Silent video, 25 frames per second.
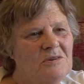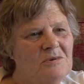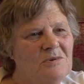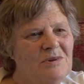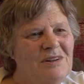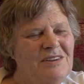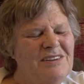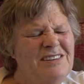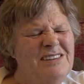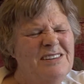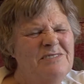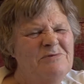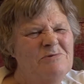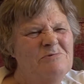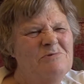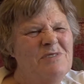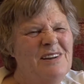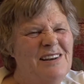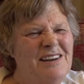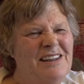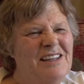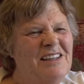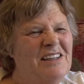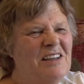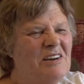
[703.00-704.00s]
Well, you didn't
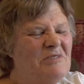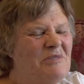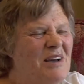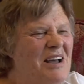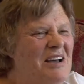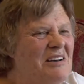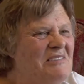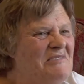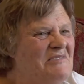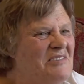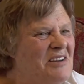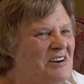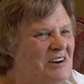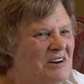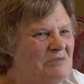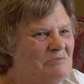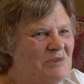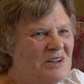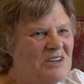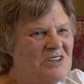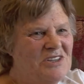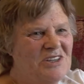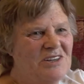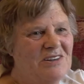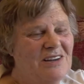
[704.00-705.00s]
really go out very
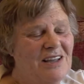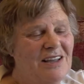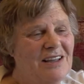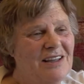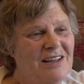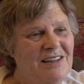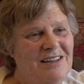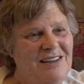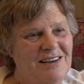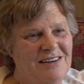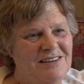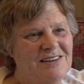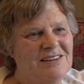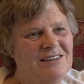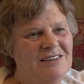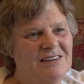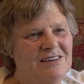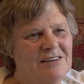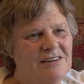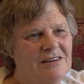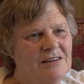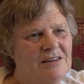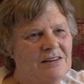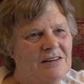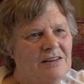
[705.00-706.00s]
much at night.
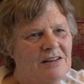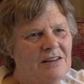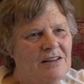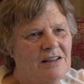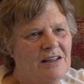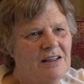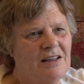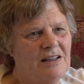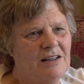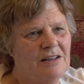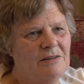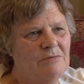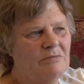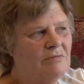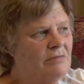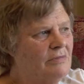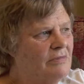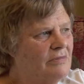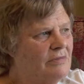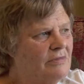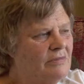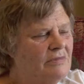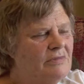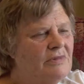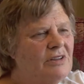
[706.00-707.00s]

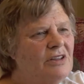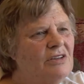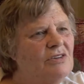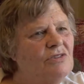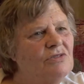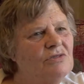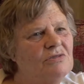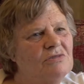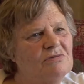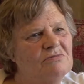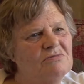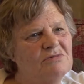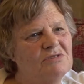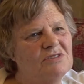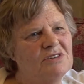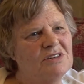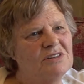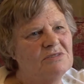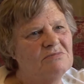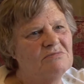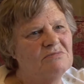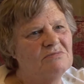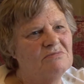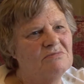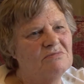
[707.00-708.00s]
You
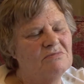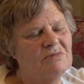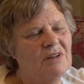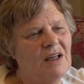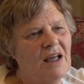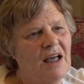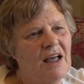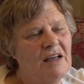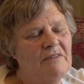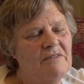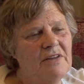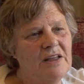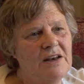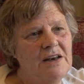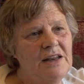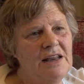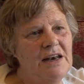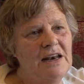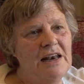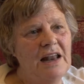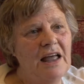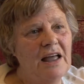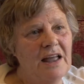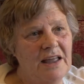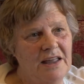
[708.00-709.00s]
couldn't have any
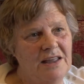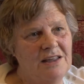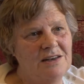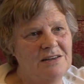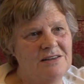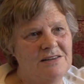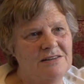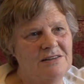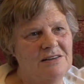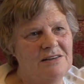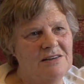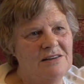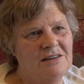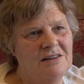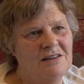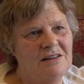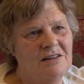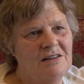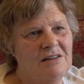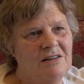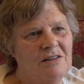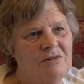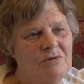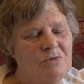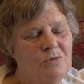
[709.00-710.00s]
light.
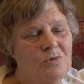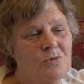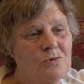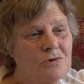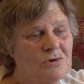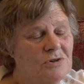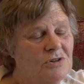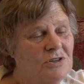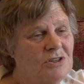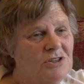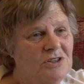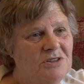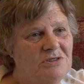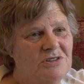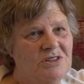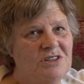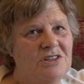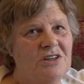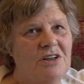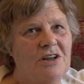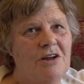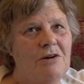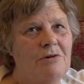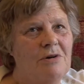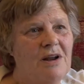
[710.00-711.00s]
Wardens used
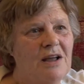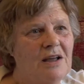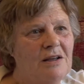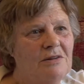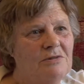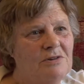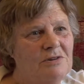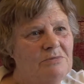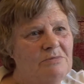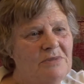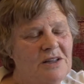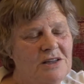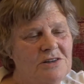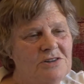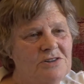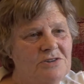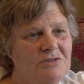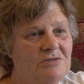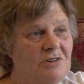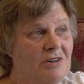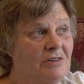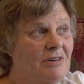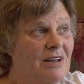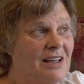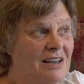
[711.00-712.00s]
to go around and make
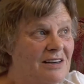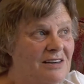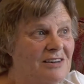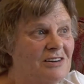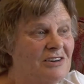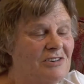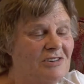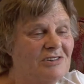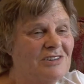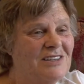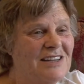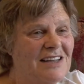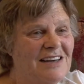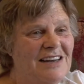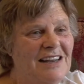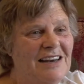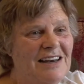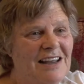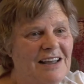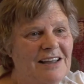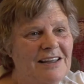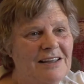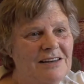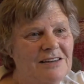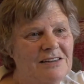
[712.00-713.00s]
sure you hadn't got any
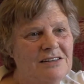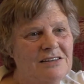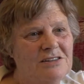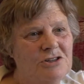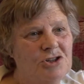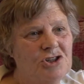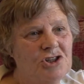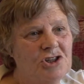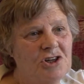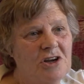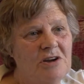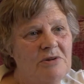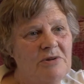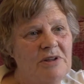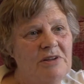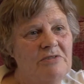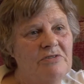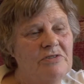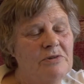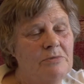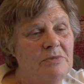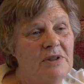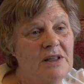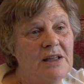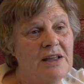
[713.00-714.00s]
light showing
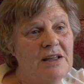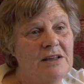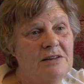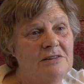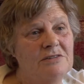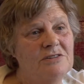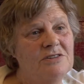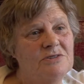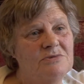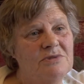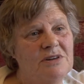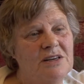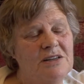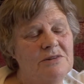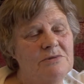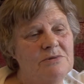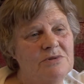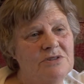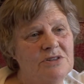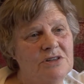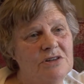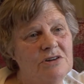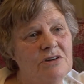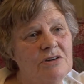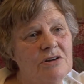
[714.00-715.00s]
from the house when it
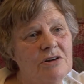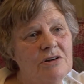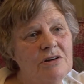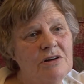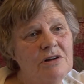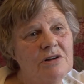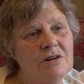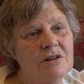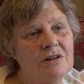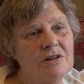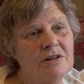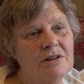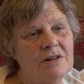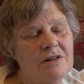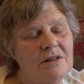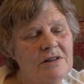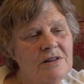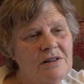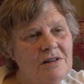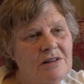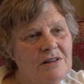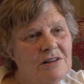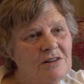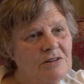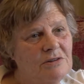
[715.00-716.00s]
was dark.
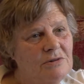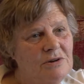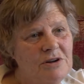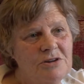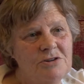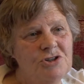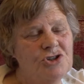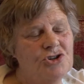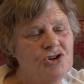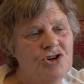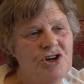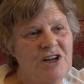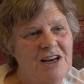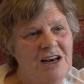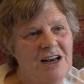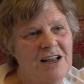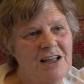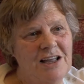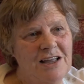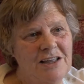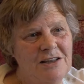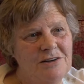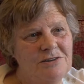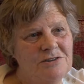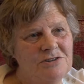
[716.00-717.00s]
No street
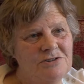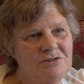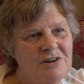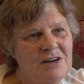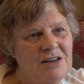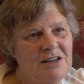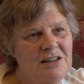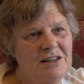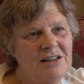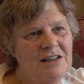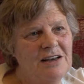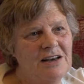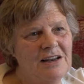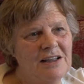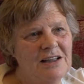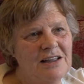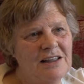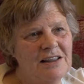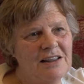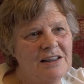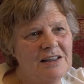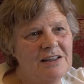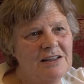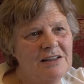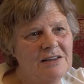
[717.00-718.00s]
lights or anything
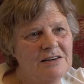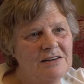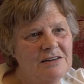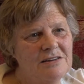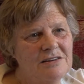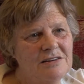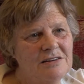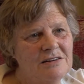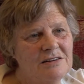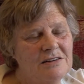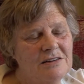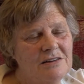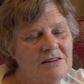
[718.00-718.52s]
like that.